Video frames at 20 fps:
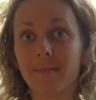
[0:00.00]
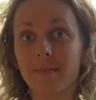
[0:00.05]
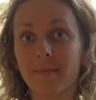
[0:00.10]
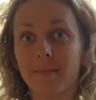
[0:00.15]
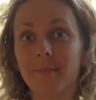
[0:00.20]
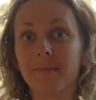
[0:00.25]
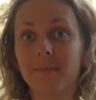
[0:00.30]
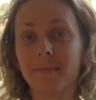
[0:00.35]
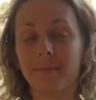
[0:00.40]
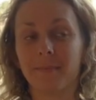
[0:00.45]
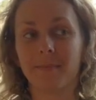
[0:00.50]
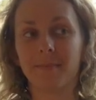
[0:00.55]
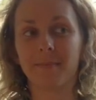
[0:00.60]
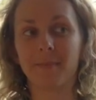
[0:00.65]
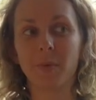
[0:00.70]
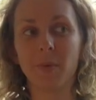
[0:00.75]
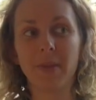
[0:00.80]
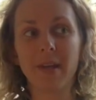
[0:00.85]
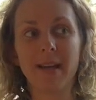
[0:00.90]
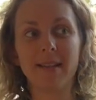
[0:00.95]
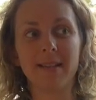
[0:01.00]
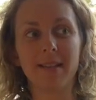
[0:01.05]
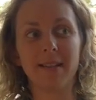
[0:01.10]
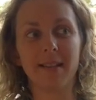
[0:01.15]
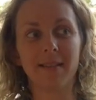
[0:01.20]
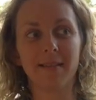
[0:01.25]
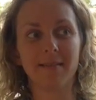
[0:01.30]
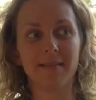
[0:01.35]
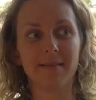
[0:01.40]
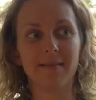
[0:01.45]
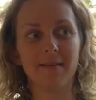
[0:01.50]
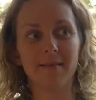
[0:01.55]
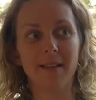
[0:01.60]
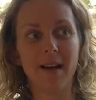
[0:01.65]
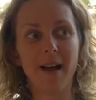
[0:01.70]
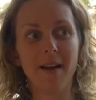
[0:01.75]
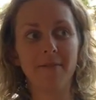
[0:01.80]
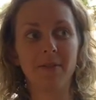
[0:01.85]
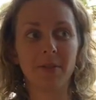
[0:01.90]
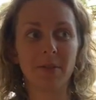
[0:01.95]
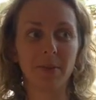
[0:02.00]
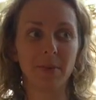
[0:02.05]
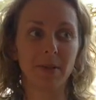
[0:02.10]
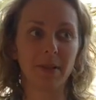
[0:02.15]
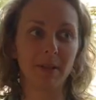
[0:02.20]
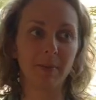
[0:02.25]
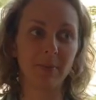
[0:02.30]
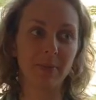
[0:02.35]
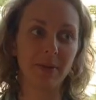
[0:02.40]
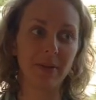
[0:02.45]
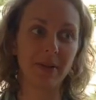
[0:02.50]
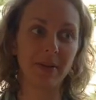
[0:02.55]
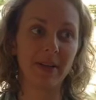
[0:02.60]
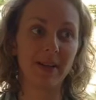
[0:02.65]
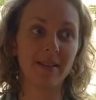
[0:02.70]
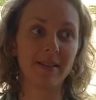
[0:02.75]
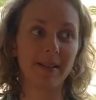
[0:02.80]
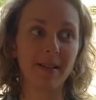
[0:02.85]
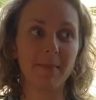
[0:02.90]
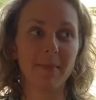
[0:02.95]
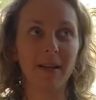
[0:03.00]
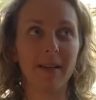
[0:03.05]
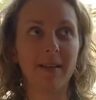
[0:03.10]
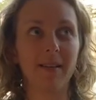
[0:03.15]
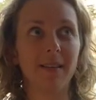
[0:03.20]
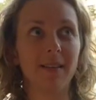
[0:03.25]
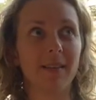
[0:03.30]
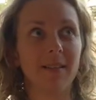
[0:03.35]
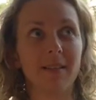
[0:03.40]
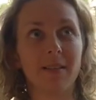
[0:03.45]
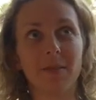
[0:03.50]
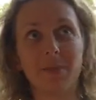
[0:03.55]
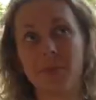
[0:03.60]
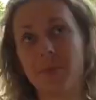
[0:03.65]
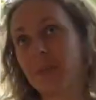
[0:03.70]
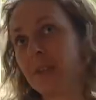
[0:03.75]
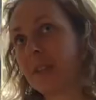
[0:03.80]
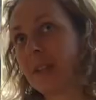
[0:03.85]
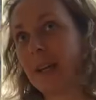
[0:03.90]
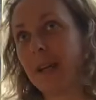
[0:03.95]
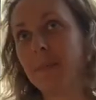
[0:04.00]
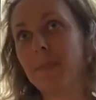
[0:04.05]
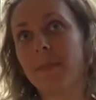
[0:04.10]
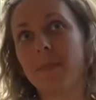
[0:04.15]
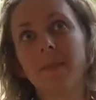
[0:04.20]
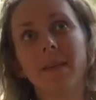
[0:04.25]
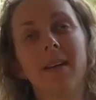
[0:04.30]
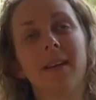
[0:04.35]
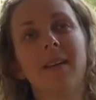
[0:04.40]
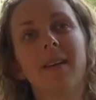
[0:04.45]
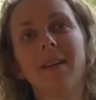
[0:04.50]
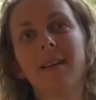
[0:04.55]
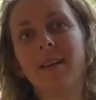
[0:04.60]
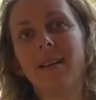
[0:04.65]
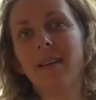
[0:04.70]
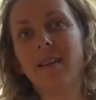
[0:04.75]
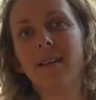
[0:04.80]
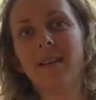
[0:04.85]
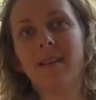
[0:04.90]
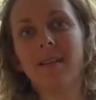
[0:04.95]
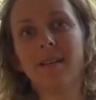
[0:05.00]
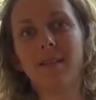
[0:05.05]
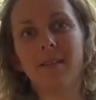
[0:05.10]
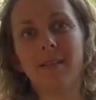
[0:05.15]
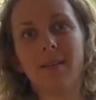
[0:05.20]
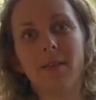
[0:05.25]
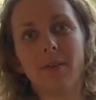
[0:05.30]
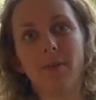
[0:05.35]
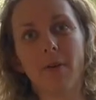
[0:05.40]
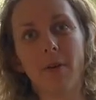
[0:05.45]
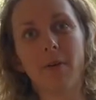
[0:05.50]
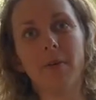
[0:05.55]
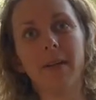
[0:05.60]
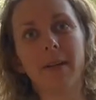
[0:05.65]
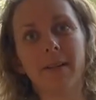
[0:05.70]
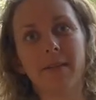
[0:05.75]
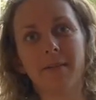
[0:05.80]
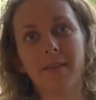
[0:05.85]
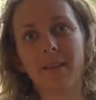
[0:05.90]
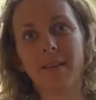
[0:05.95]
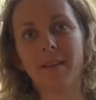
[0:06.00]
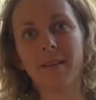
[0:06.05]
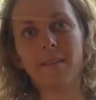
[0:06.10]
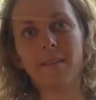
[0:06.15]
Well, that's it. Life is a work in progress. I mean, I think this will just keep growing with.